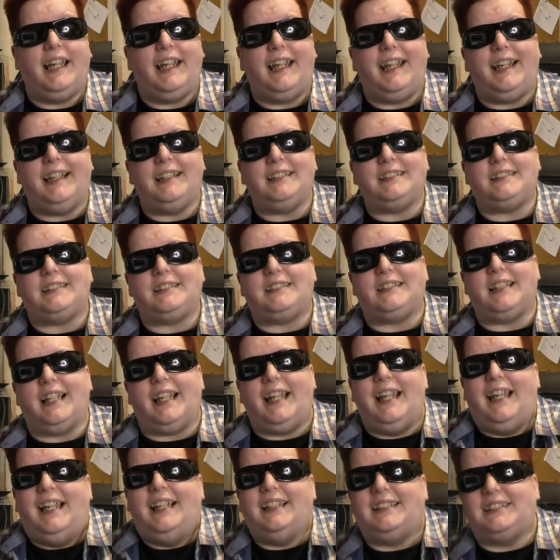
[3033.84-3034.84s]
It's
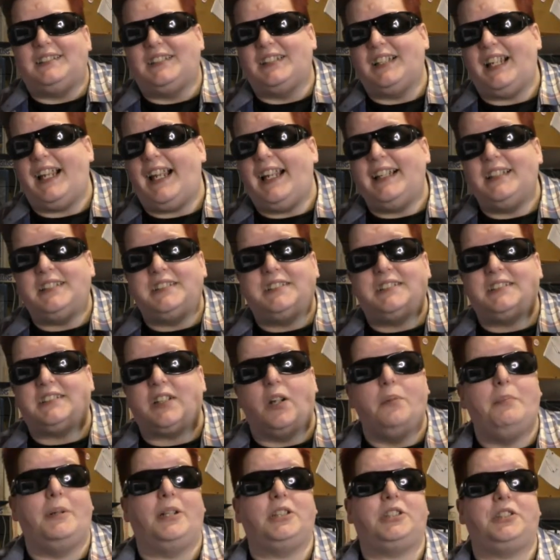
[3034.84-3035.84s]

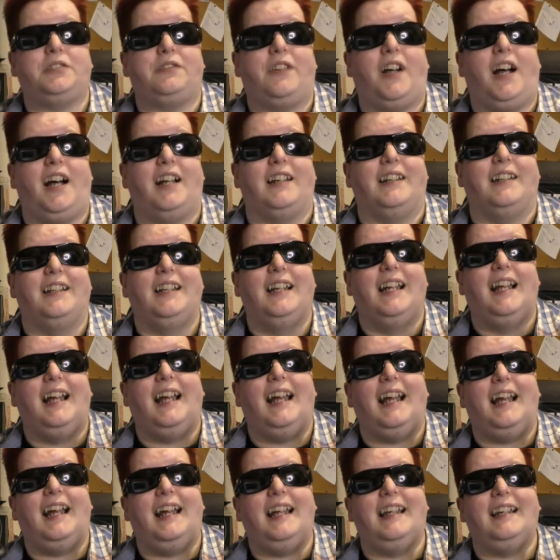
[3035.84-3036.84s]
so much fun,
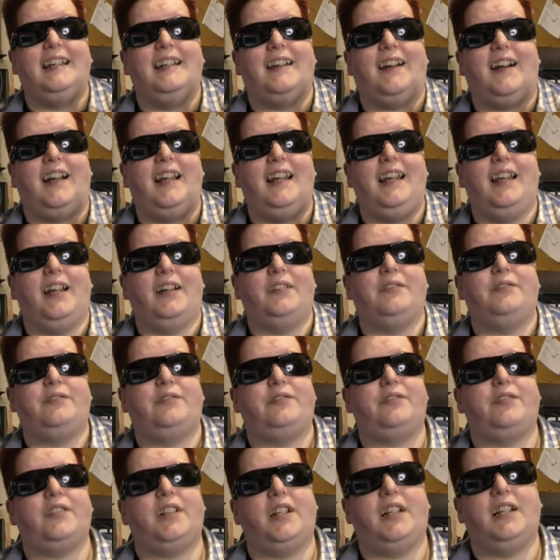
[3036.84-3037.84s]
and I
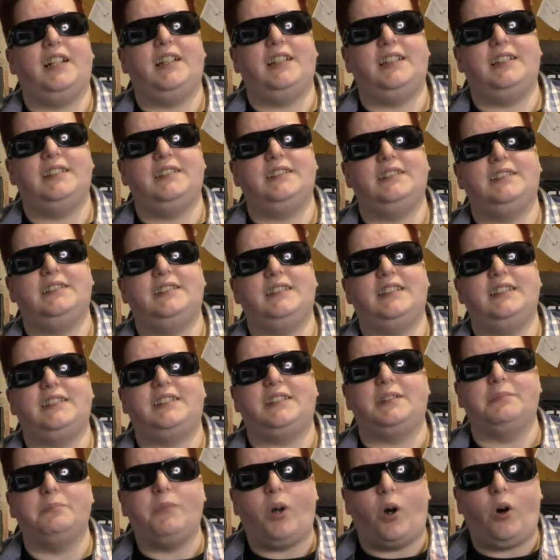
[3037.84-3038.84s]
love. There's
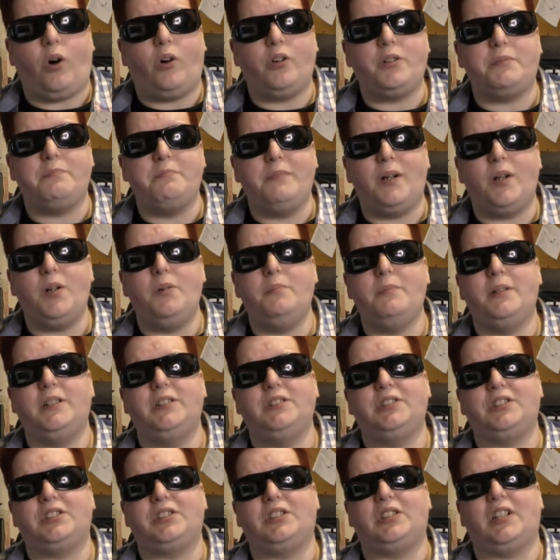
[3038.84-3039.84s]
some odd
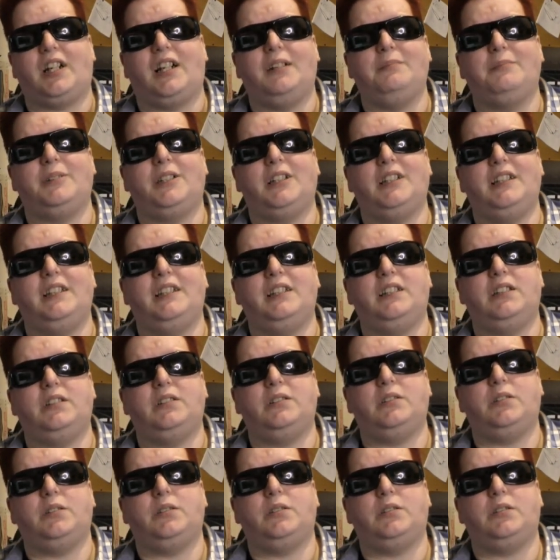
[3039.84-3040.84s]
moments that I'm like,
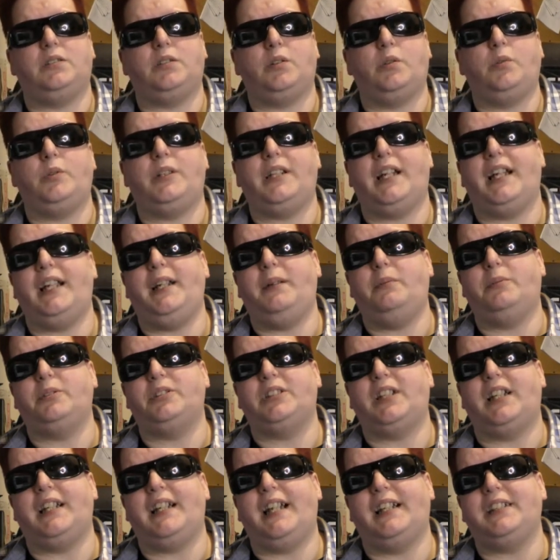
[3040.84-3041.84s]
okay,
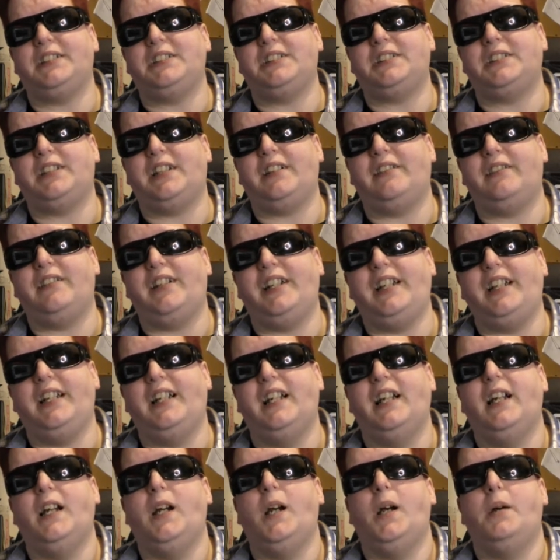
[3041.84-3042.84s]
was that necessary?
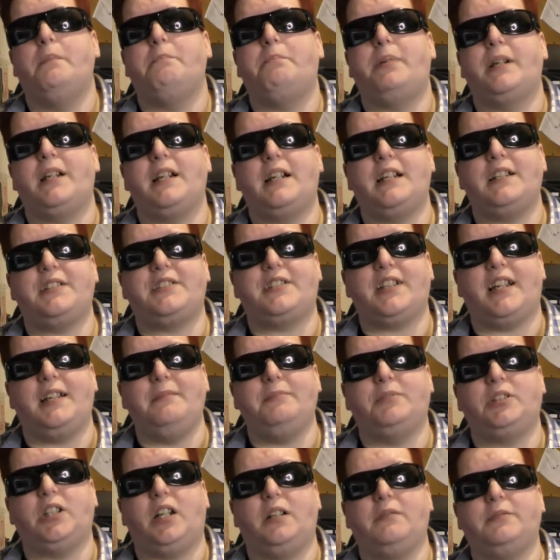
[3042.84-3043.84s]
But at the
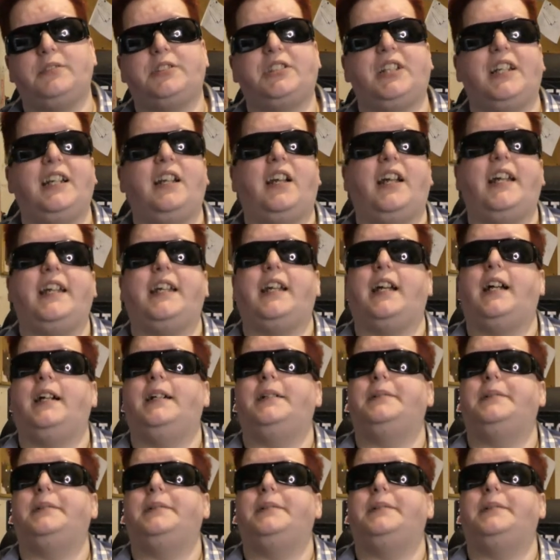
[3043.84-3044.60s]
same time, say like